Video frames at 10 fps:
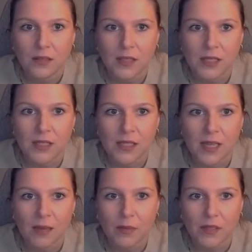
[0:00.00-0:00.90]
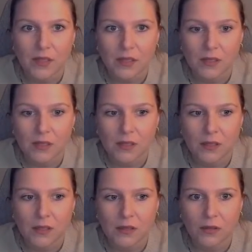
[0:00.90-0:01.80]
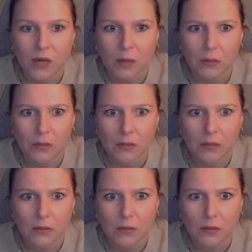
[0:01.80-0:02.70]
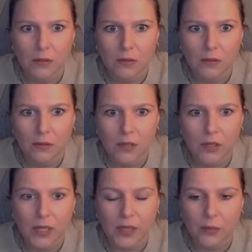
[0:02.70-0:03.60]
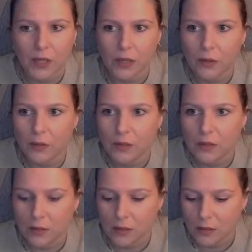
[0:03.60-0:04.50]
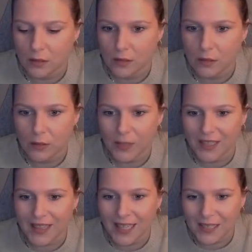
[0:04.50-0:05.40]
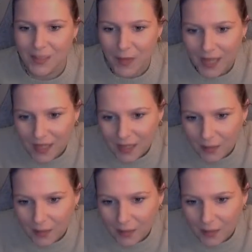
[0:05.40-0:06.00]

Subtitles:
Yeah. Oh crap. Okay, there we go. We got the lights back.